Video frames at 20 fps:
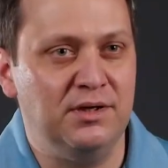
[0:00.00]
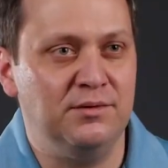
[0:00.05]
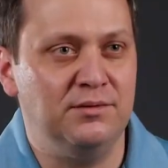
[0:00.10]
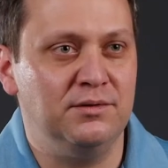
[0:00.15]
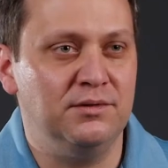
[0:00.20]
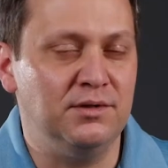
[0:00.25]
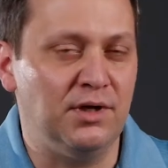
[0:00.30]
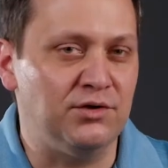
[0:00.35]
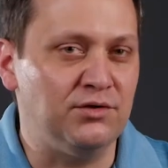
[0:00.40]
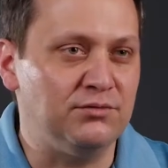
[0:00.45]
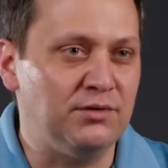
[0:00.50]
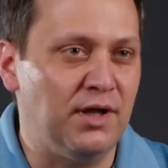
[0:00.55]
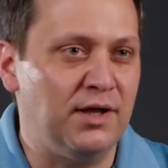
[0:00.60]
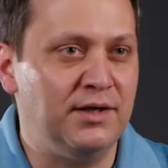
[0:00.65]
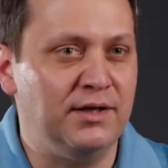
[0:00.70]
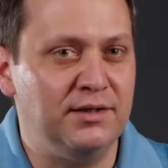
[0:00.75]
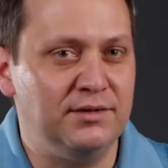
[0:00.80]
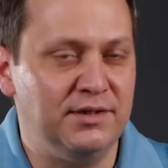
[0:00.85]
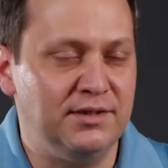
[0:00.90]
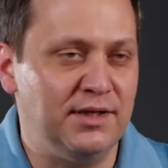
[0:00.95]
the
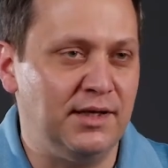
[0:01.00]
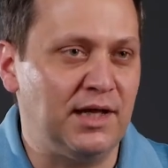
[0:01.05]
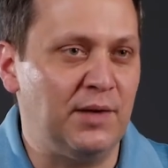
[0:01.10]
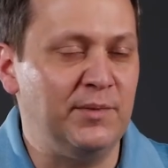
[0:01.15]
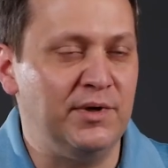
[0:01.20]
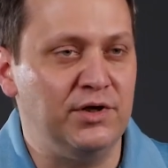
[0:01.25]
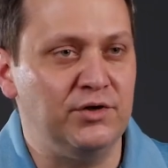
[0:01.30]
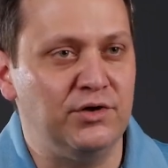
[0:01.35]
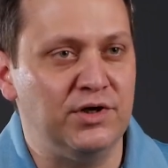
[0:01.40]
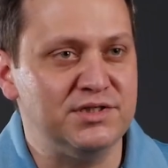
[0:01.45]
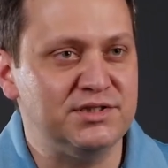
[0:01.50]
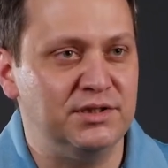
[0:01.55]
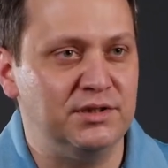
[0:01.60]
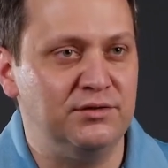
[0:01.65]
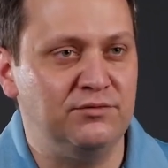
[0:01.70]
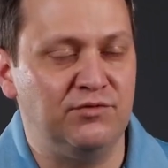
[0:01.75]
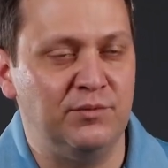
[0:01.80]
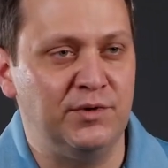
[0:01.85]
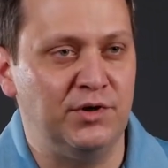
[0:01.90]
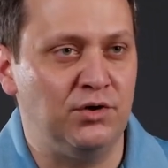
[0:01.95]
underlying thing that got me
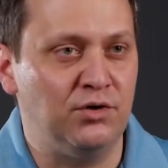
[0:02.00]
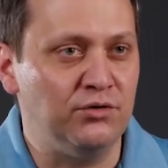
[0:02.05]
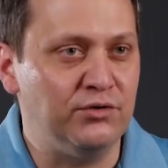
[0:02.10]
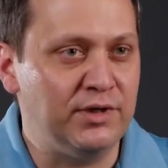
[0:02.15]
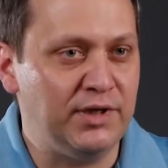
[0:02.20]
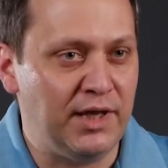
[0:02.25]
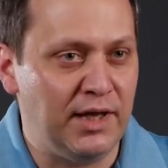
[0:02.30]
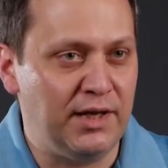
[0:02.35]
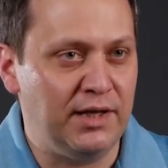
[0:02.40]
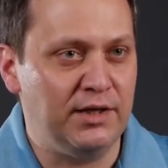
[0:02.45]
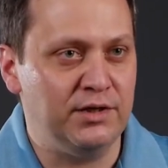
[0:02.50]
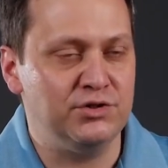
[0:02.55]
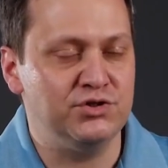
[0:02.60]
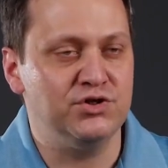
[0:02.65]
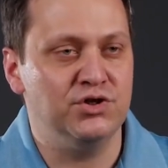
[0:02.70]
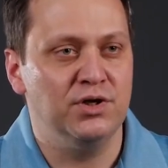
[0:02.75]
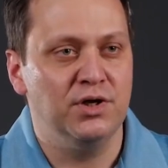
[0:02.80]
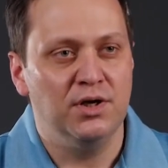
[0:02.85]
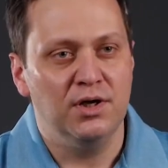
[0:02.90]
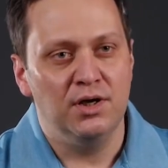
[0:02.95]
interested from an early
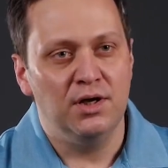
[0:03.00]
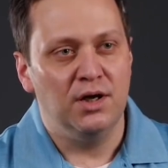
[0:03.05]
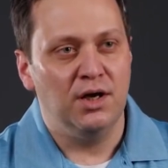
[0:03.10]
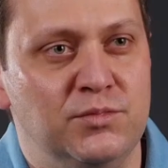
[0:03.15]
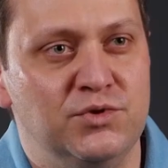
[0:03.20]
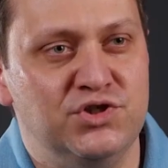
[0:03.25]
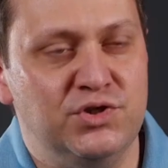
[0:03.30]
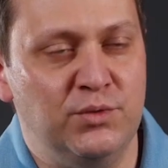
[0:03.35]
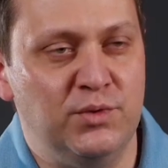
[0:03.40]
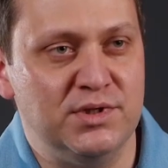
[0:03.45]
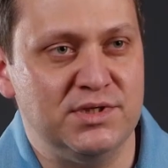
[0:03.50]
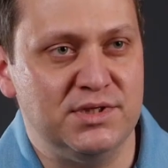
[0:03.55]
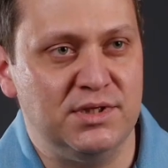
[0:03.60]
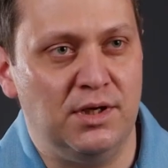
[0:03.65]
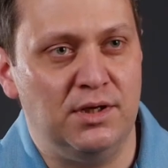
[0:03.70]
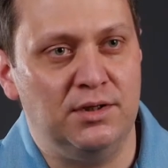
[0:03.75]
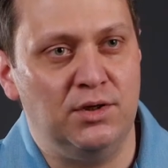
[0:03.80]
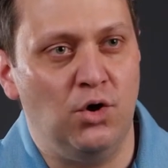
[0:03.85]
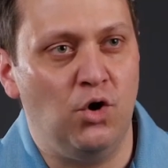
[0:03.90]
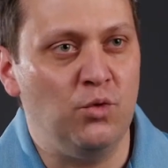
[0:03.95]
age. She was
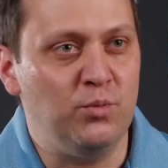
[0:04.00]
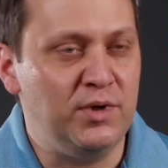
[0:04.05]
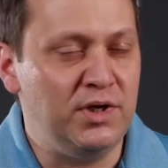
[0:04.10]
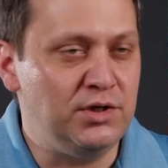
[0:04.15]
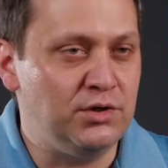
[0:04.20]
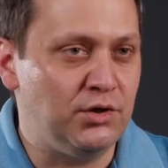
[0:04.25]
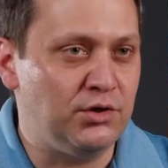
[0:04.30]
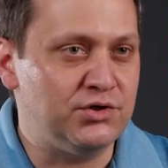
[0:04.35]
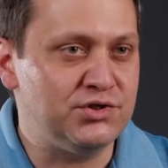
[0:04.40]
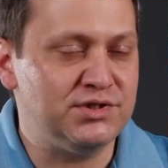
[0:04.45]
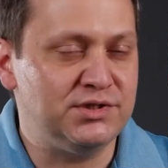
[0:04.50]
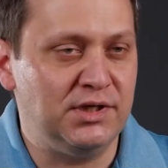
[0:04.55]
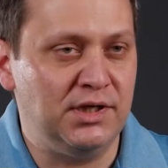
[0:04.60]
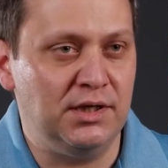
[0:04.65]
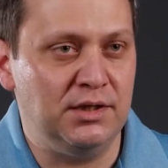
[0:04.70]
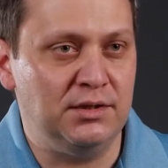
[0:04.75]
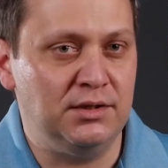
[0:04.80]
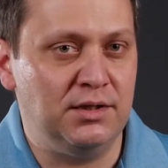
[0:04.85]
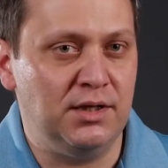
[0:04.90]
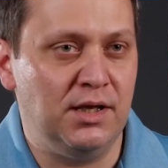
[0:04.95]
an OB nurse
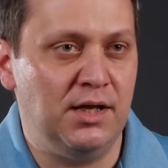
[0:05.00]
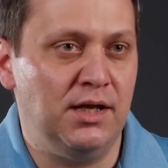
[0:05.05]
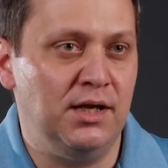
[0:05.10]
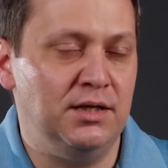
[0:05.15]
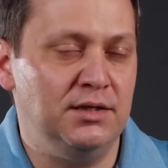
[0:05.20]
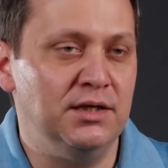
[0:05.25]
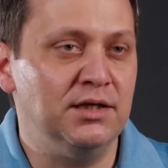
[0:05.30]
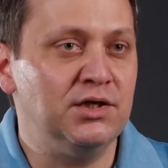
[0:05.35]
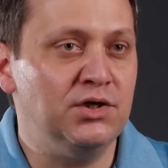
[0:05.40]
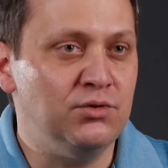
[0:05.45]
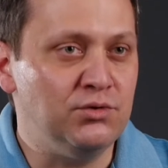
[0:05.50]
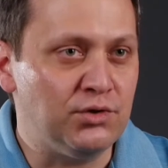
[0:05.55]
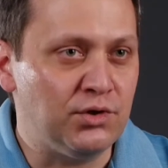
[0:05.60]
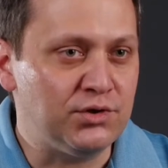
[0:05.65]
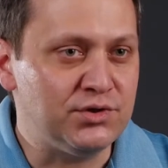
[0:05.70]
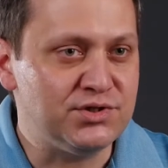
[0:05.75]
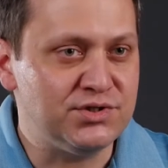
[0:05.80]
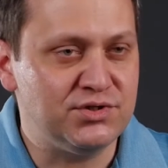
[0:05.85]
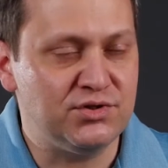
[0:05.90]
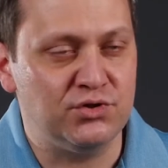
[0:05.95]
and a NICU
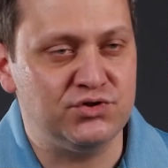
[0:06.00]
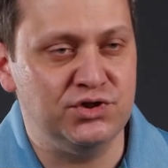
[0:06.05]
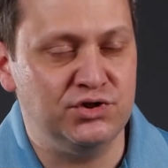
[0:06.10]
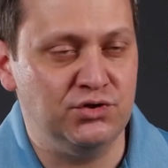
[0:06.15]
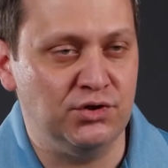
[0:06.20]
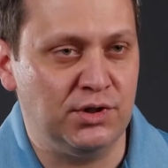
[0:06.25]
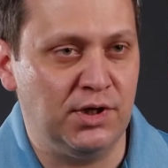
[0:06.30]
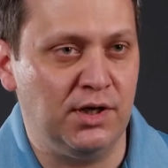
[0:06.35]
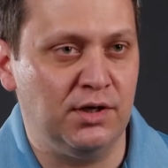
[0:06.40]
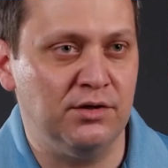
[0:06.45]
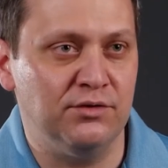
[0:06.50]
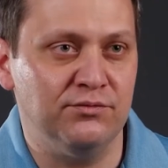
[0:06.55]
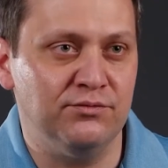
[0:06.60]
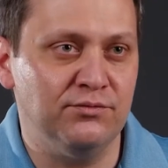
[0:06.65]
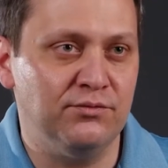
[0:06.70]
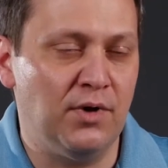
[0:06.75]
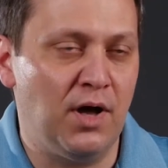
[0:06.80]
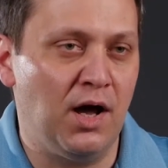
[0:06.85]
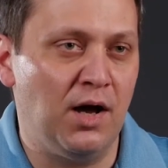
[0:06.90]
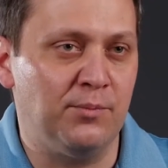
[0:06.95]
nurse, so she took care of
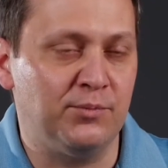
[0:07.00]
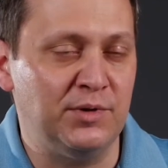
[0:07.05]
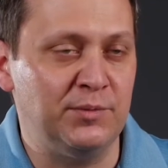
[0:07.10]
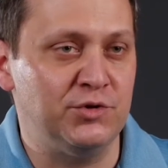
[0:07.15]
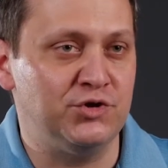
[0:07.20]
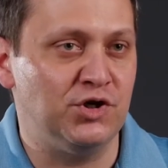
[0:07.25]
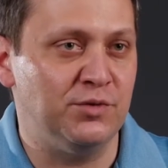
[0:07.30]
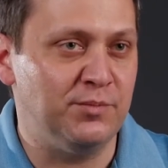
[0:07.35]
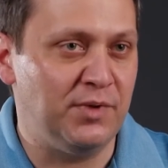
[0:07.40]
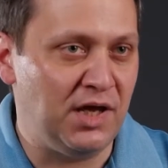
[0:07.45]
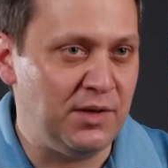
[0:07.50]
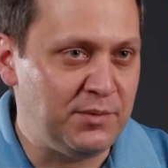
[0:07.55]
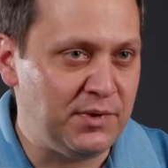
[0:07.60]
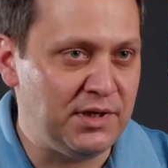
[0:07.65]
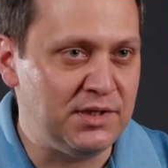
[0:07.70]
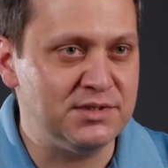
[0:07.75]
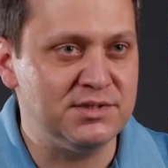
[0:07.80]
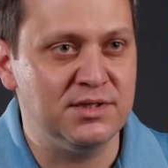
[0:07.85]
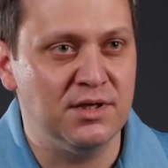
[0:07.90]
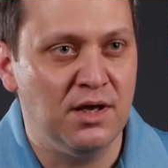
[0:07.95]
premature
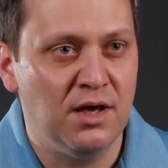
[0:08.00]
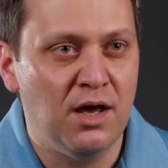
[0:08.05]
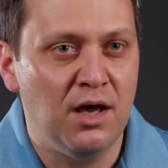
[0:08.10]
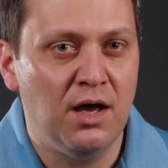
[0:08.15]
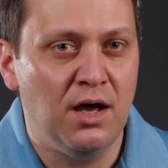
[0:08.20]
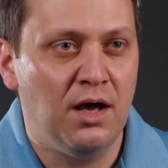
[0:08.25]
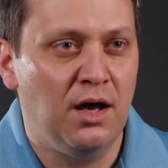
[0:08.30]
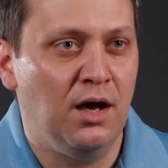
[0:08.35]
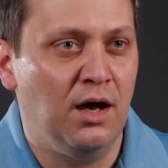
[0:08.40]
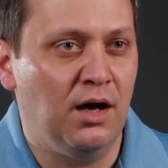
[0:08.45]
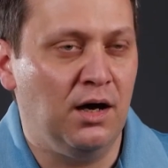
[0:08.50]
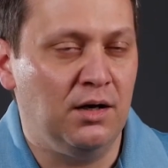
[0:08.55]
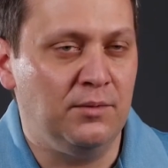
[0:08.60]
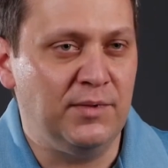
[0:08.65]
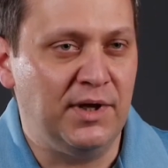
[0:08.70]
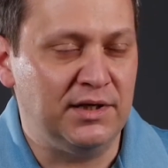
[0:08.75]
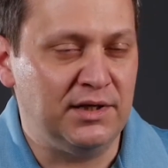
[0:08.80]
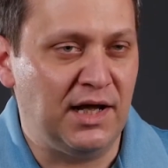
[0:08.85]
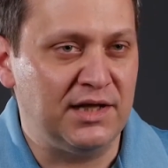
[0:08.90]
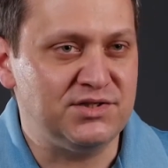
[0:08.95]
babies.
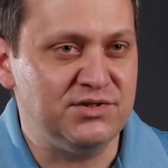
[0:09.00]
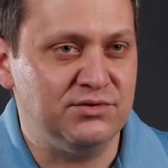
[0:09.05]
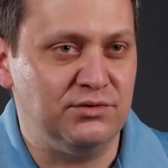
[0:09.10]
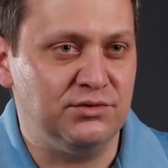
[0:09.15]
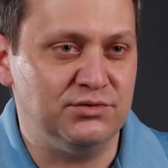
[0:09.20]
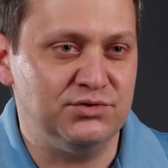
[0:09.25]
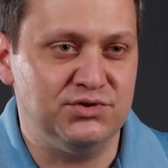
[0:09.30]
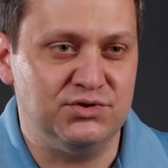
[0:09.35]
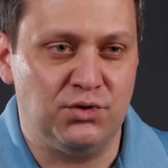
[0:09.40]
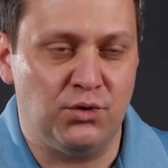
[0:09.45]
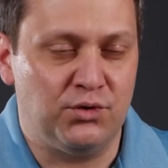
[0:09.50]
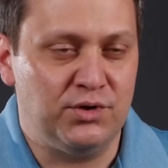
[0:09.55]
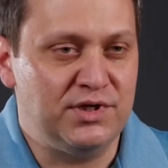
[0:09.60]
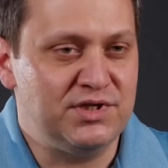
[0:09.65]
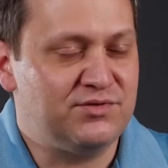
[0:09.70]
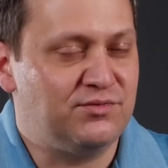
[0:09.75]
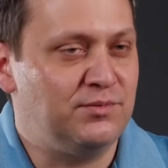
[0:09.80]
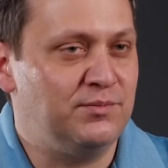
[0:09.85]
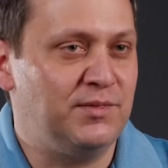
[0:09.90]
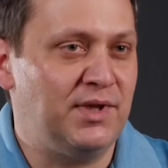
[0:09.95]
Had lots of little stories from